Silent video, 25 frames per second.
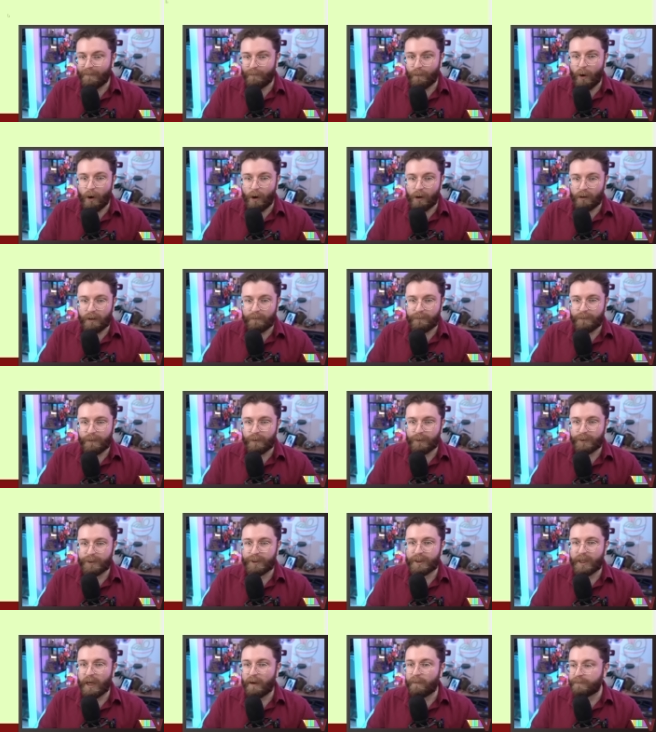all of their
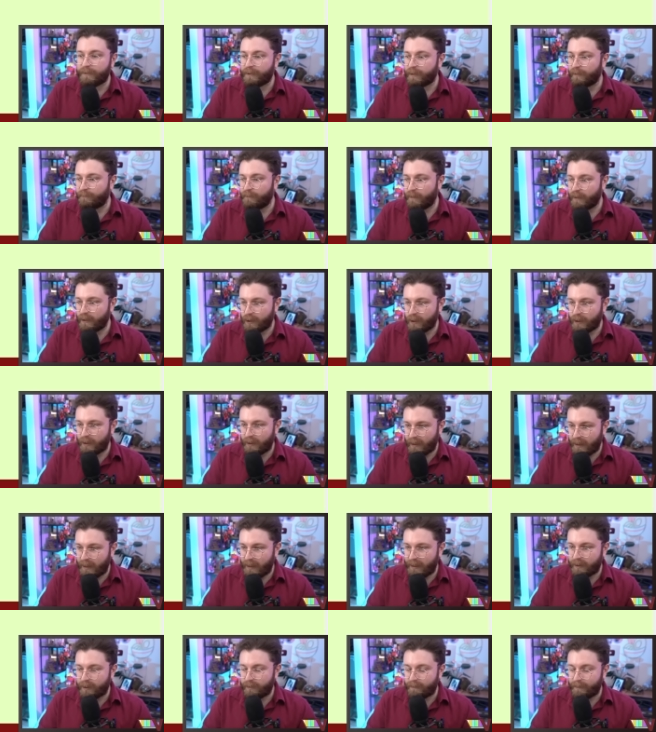self-sufficient
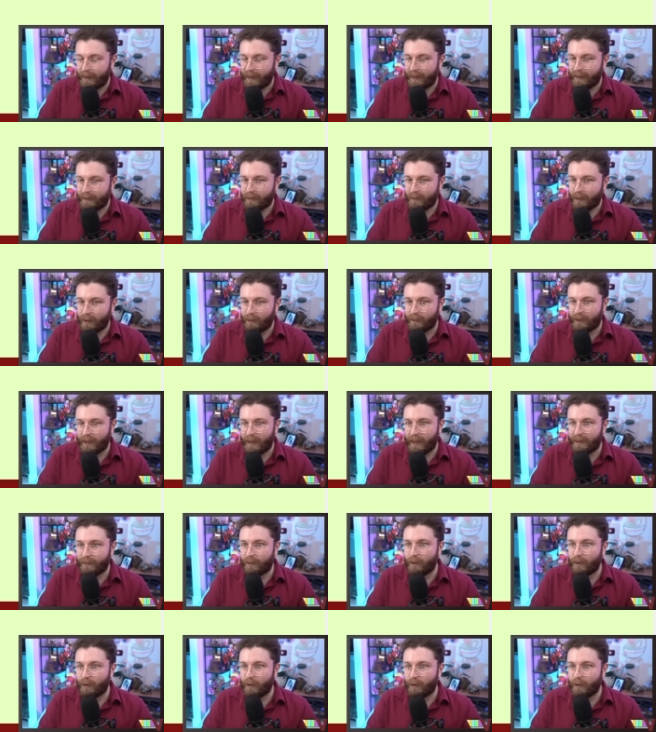needs met, okay?